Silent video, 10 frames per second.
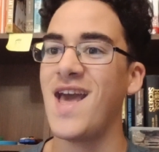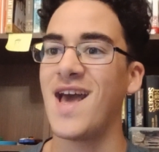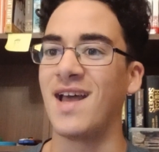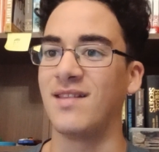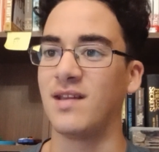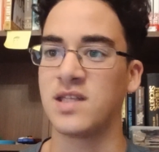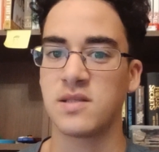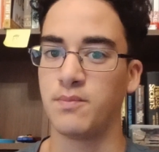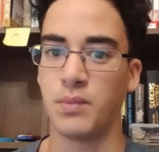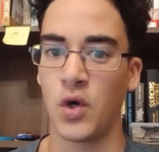and it's
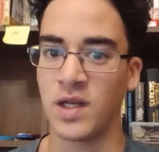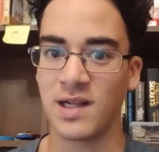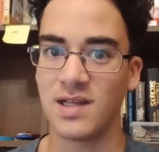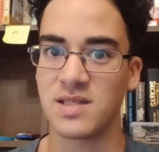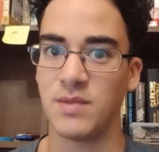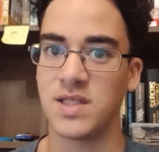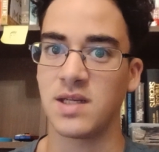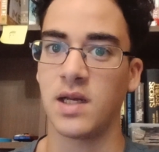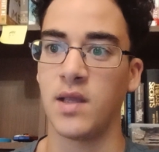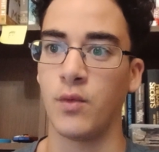pointless.
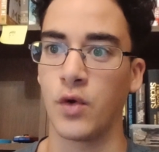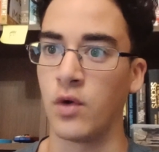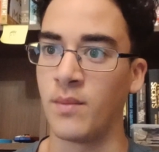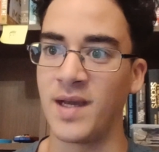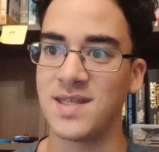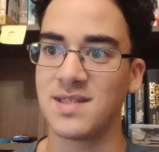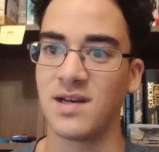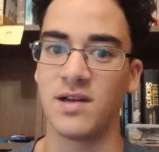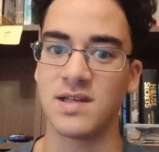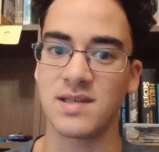Basically, we're all mice in
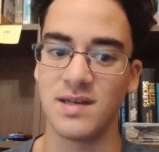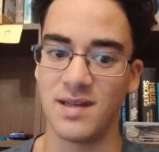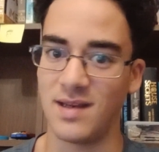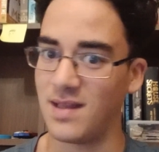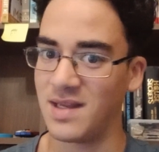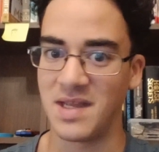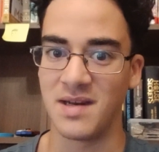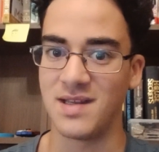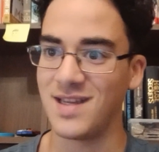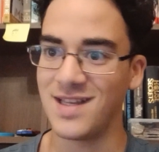
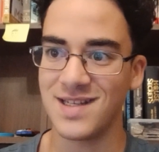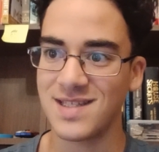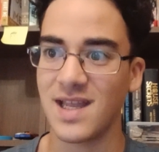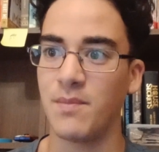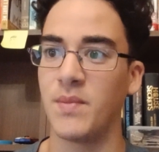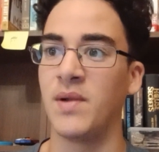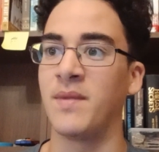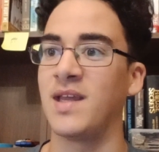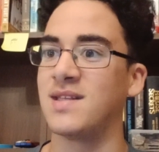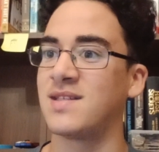an inescapable
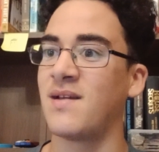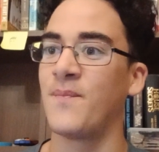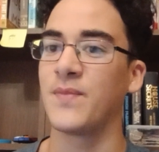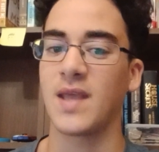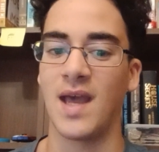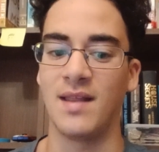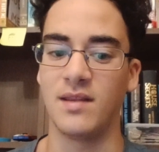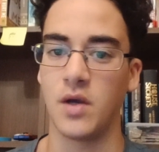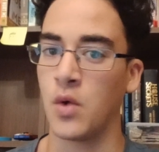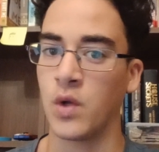maze,
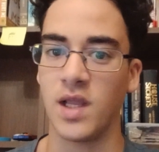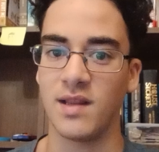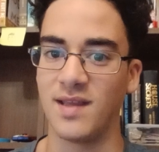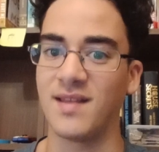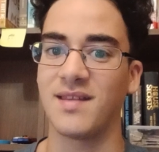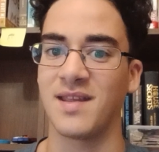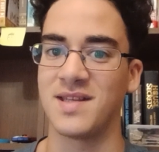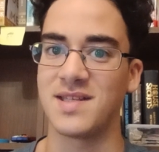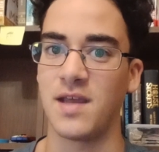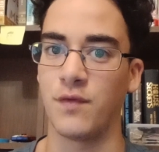and only death
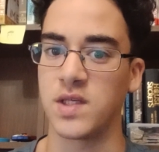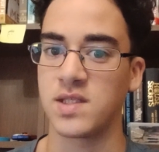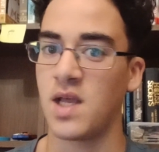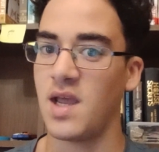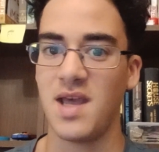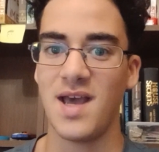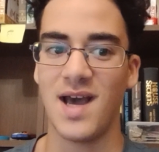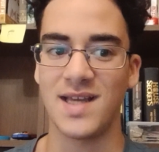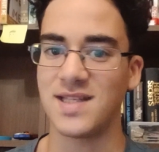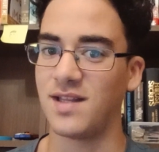can save us.
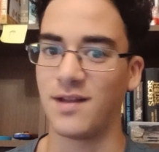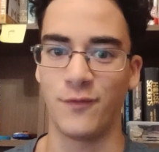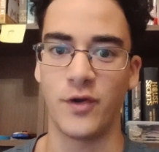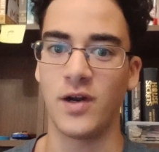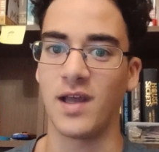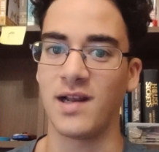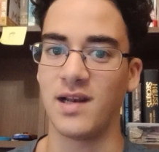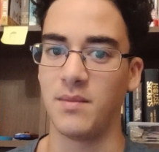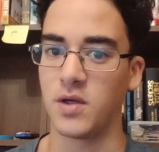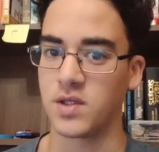I say that very
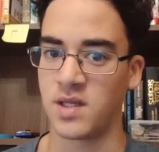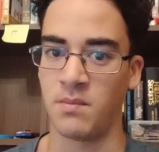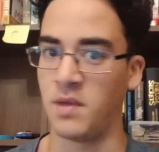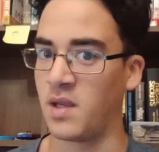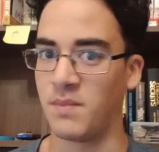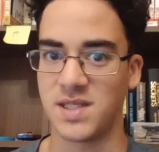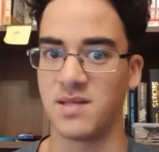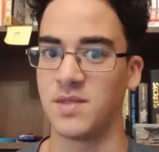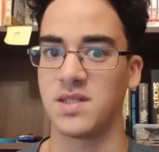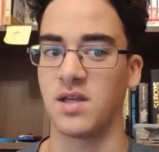lightly because I'm being
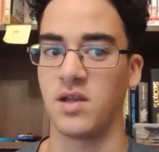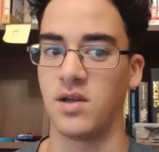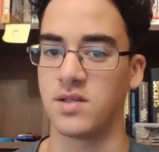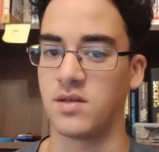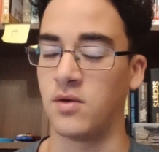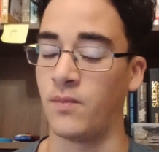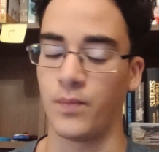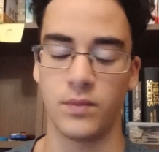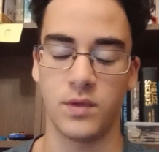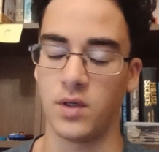pessimistic here, so
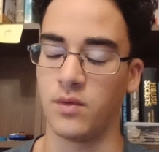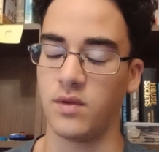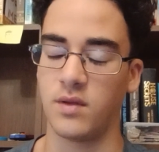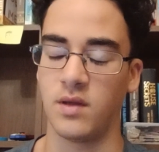don't